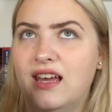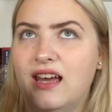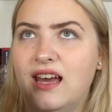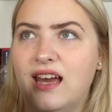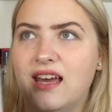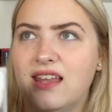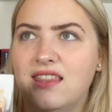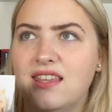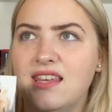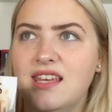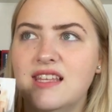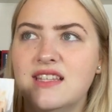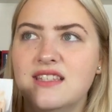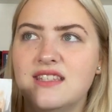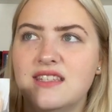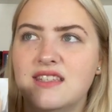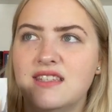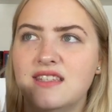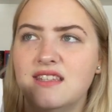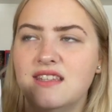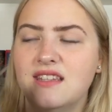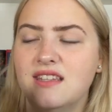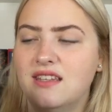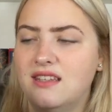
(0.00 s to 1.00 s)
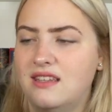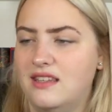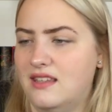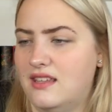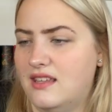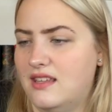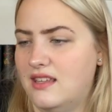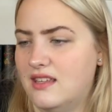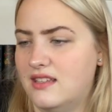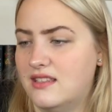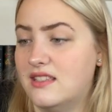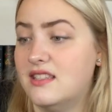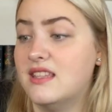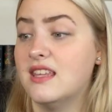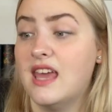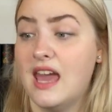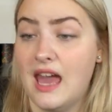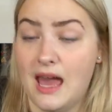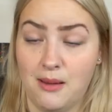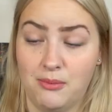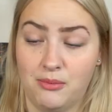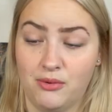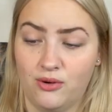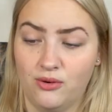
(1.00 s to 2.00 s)
I think it's the
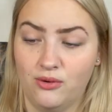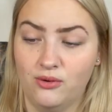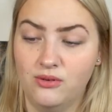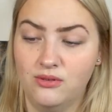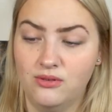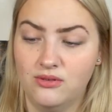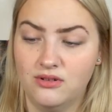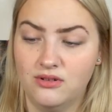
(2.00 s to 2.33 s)
capital.